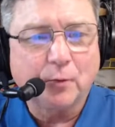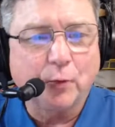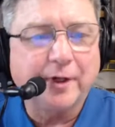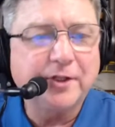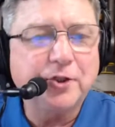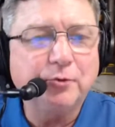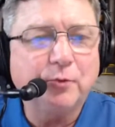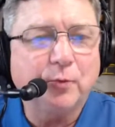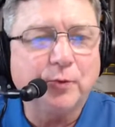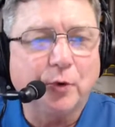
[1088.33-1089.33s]
Where did
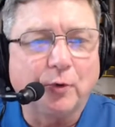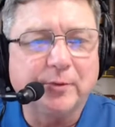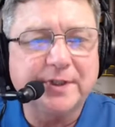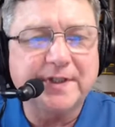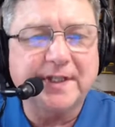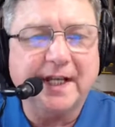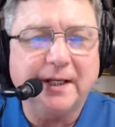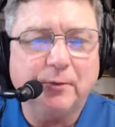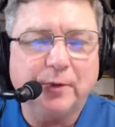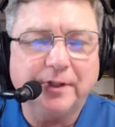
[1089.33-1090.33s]
you normally
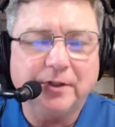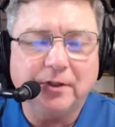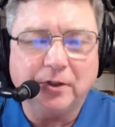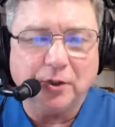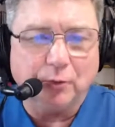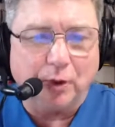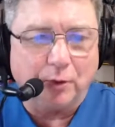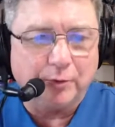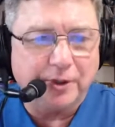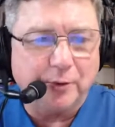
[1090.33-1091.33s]
stay when you
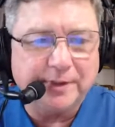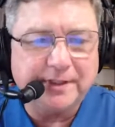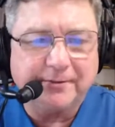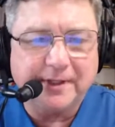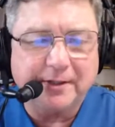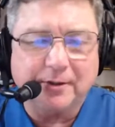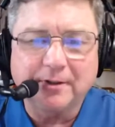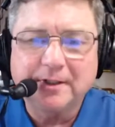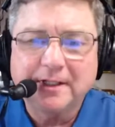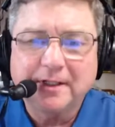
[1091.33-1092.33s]
all would go into
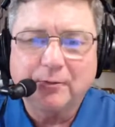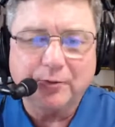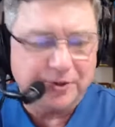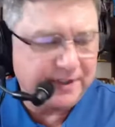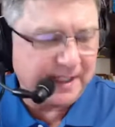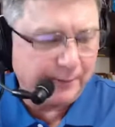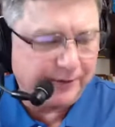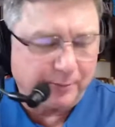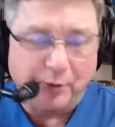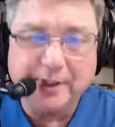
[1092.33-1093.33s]
theater? Would you stay
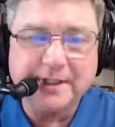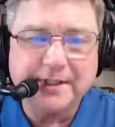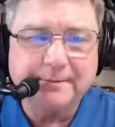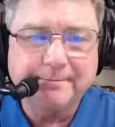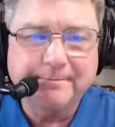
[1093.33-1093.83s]
with the Marines